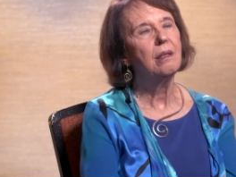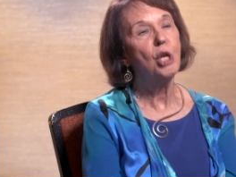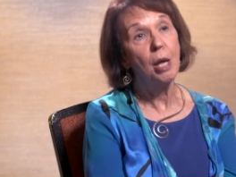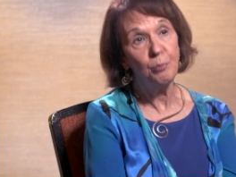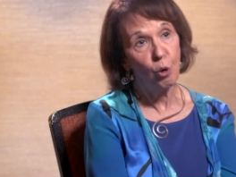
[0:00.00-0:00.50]

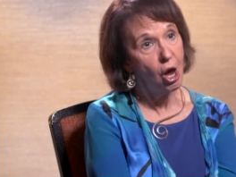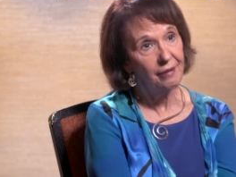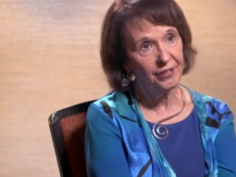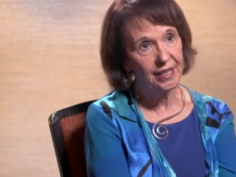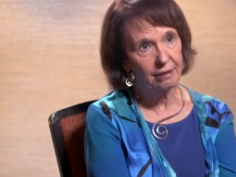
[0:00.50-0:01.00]

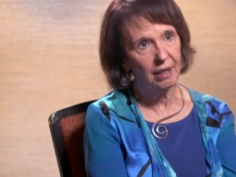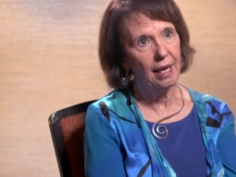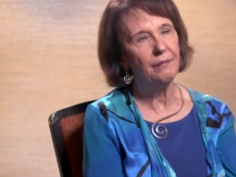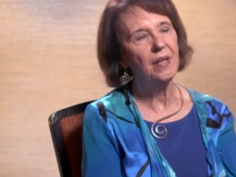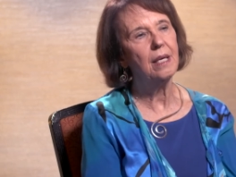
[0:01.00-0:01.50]
nonprofit
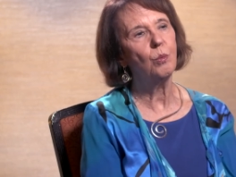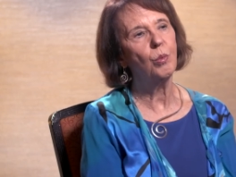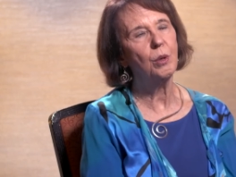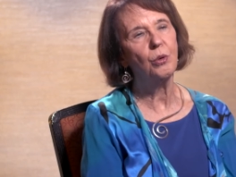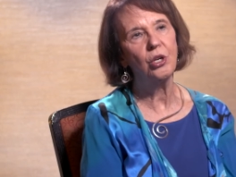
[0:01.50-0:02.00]
and that
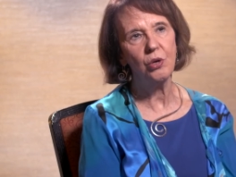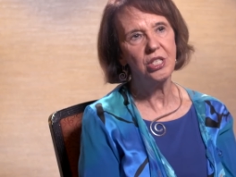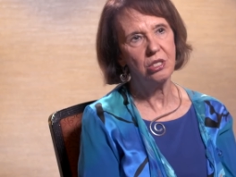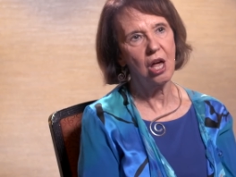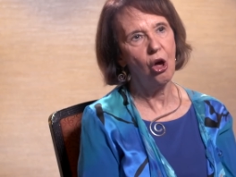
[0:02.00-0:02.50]
we were going to